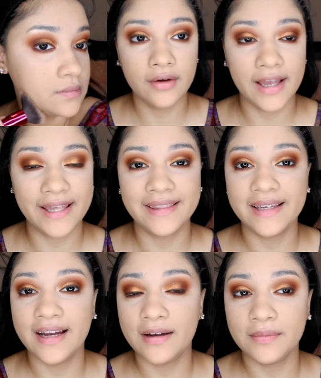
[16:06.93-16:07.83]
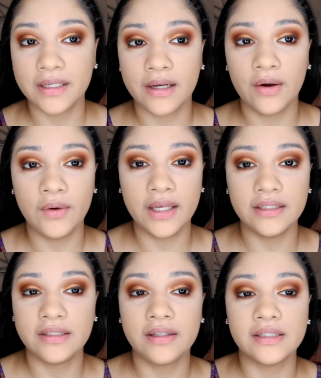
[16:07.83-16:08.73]
Okay, and then I'm going to go
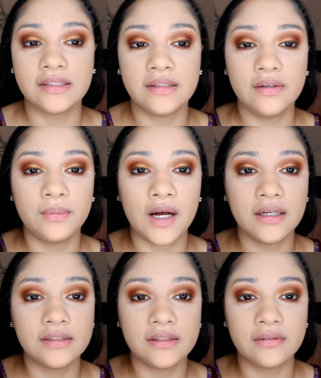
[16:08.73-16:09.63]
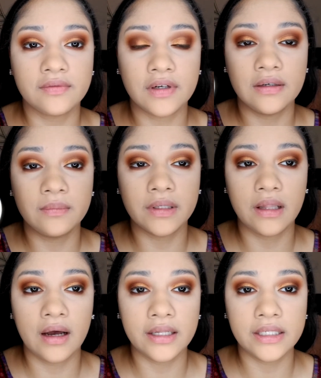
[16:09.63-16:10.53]
into this new bronzer from
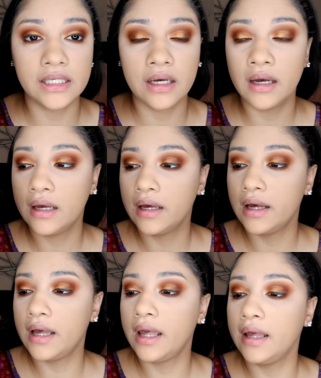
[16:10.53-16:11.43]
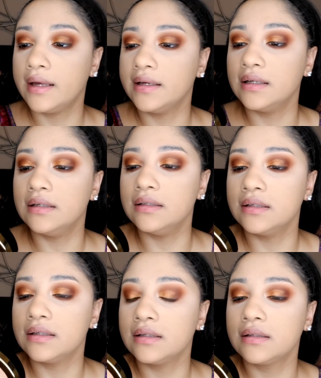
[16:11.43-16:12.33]
Milani. And
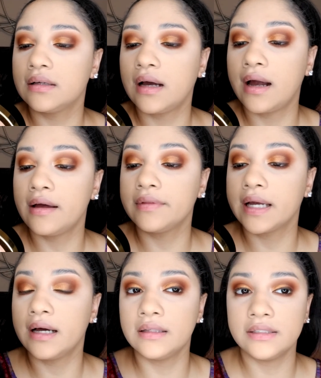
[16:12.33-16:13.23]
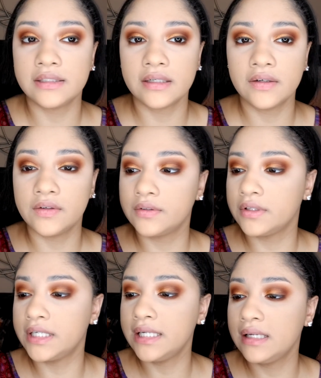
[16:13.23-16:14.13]
I have the color
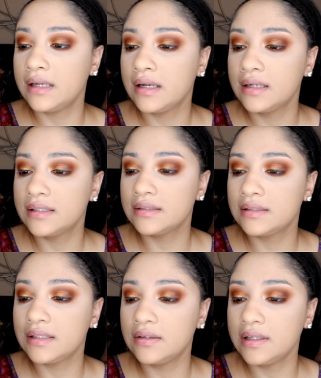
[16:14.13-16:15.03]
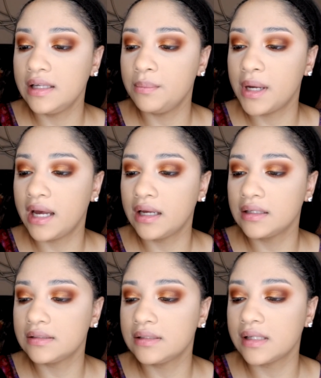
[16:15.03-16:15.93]
03 Silky
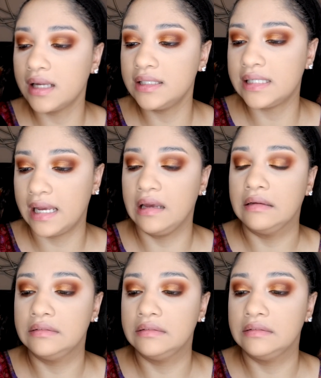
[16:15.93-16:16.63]
Matte Suntan.